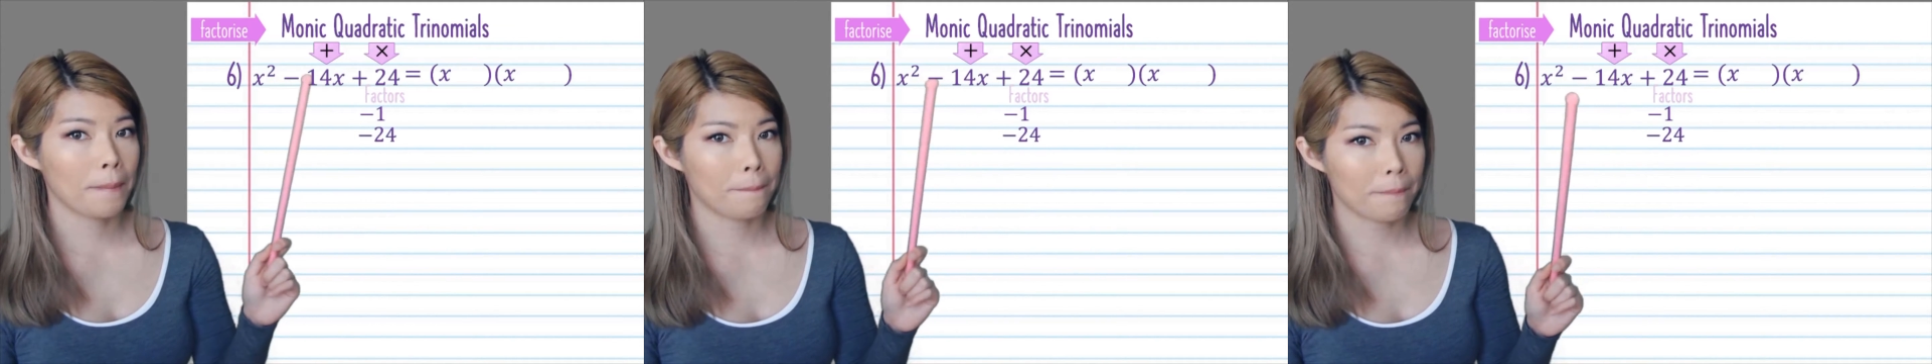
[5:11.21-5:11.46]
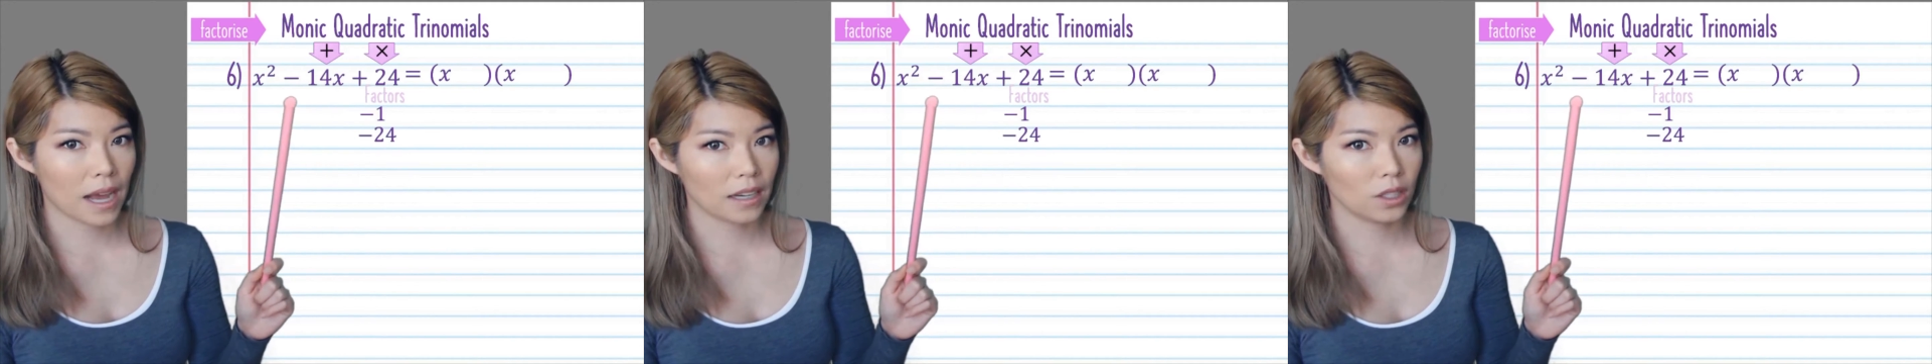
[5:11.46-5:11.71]

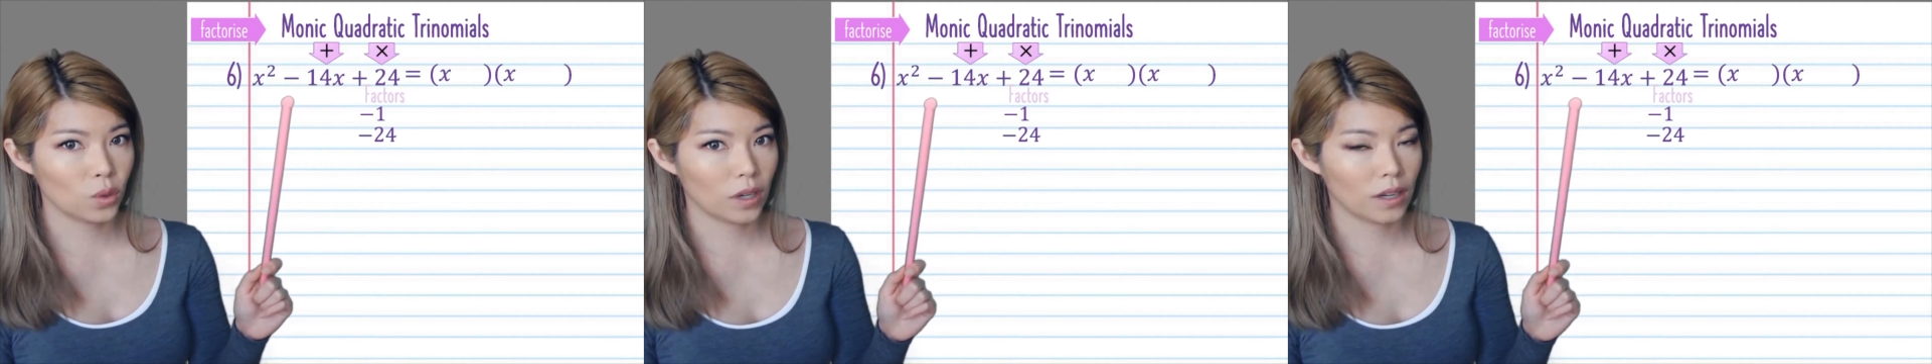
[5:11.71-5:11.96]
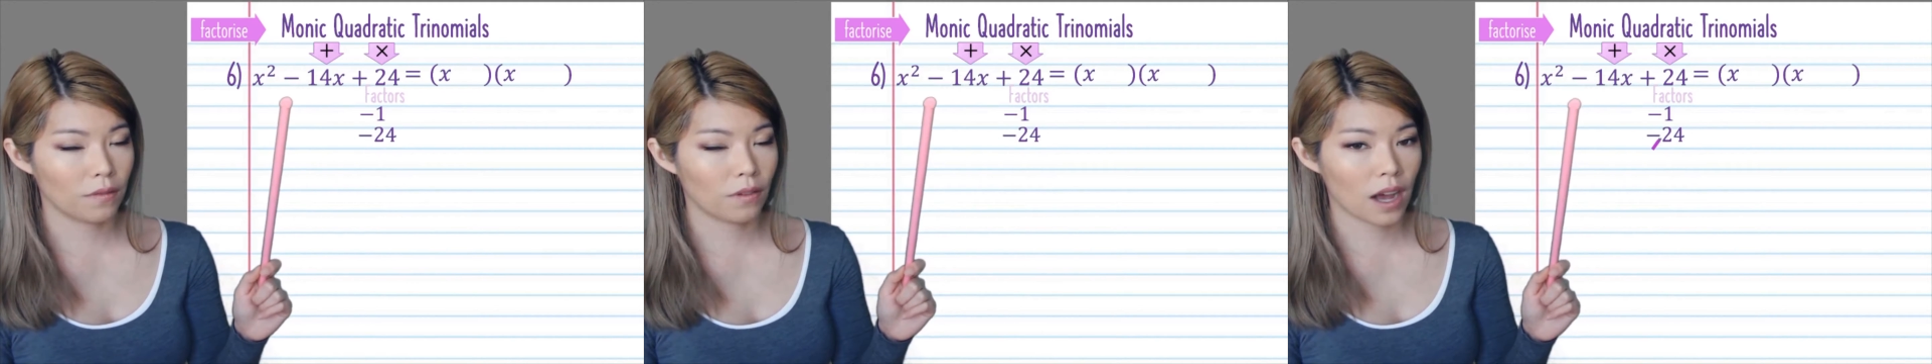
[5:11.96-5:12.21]
minus
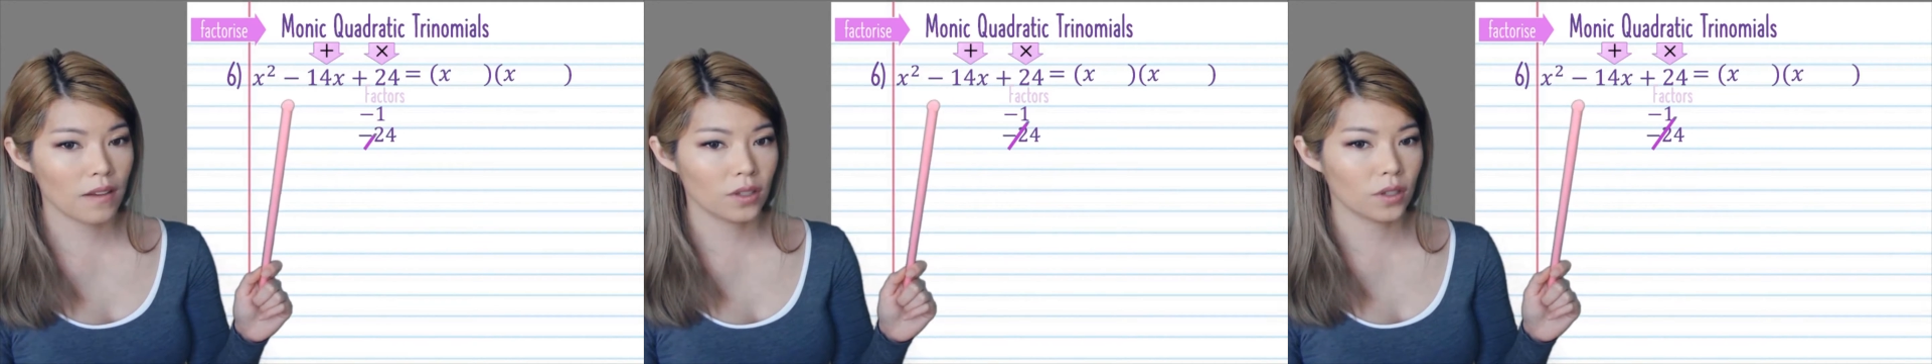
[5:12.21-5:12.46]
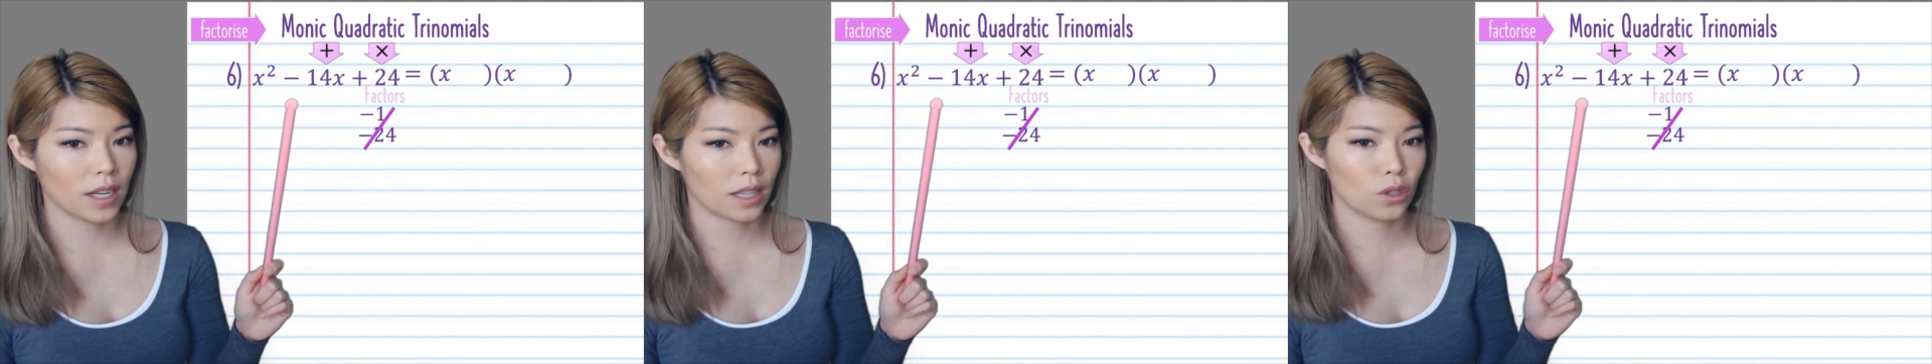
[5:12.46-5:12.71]
25.
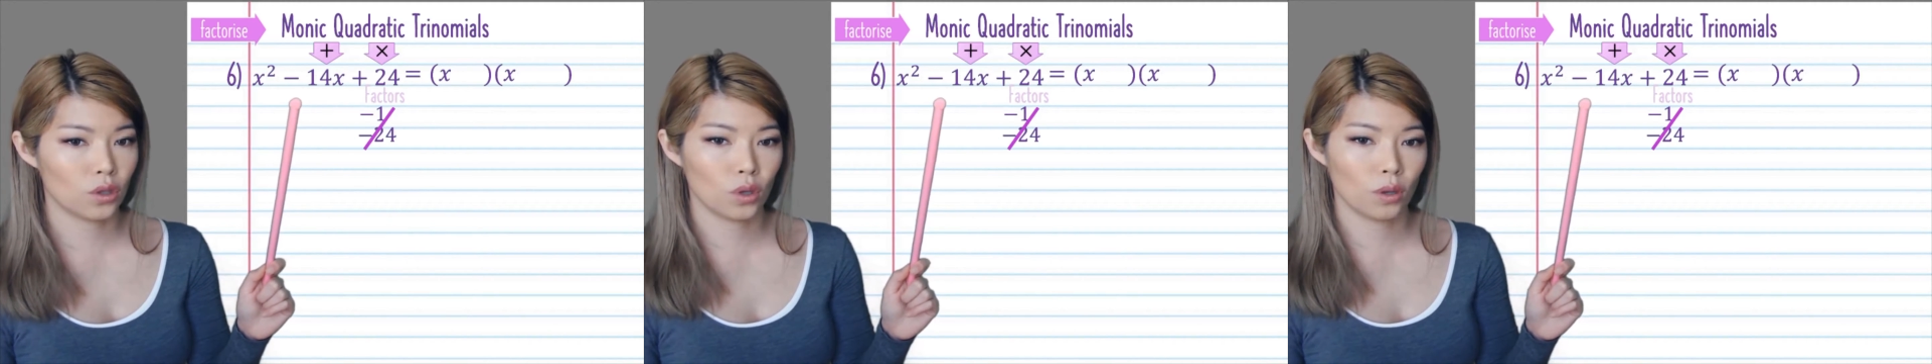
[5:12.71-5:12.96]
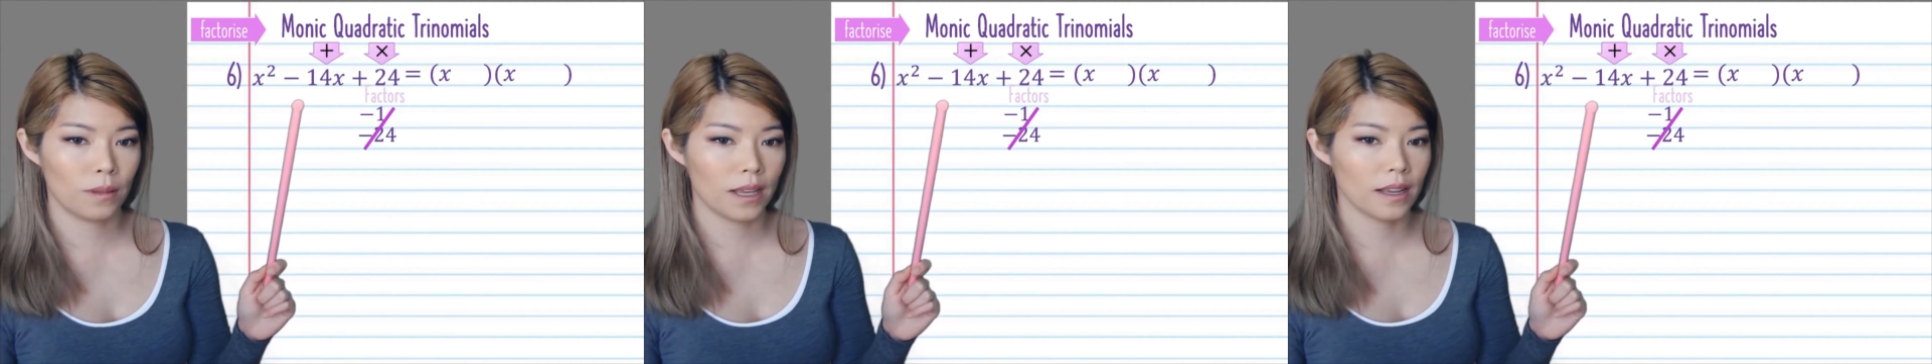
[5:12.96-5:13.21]
So that's
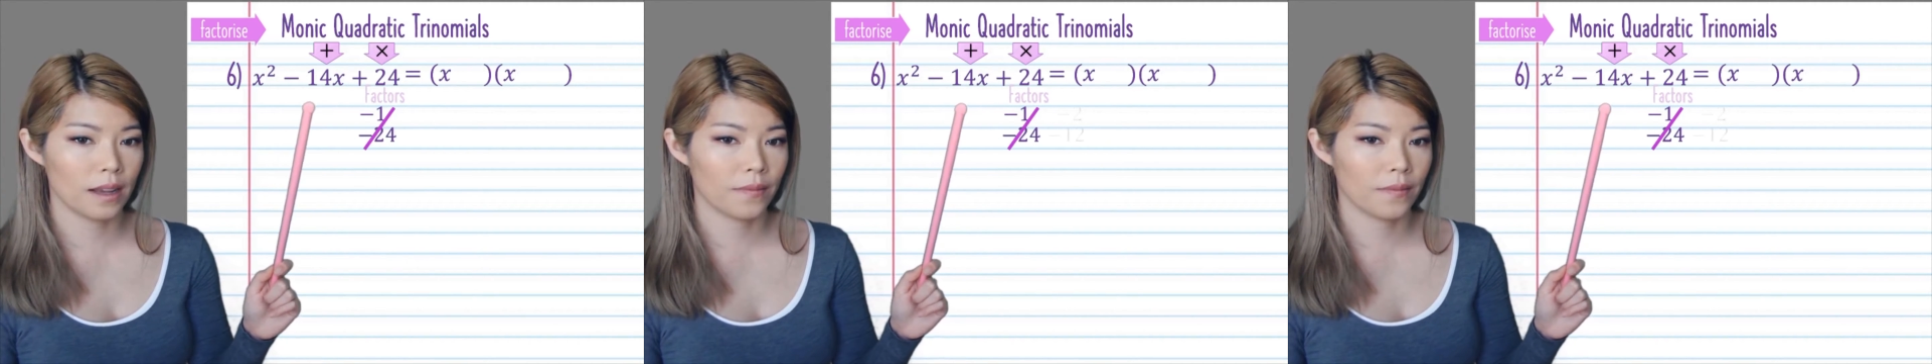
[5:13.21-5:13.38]
too big,